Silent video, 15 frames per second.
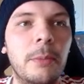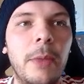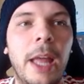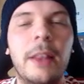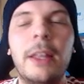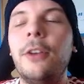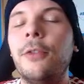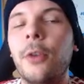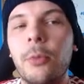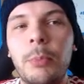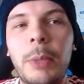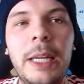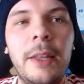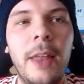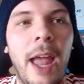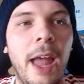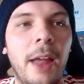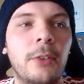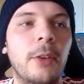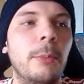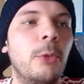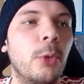at least for me, that
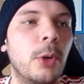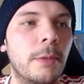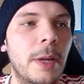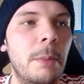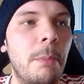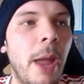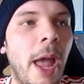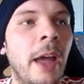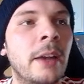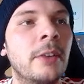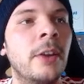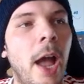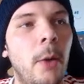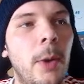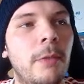has some sort of impact.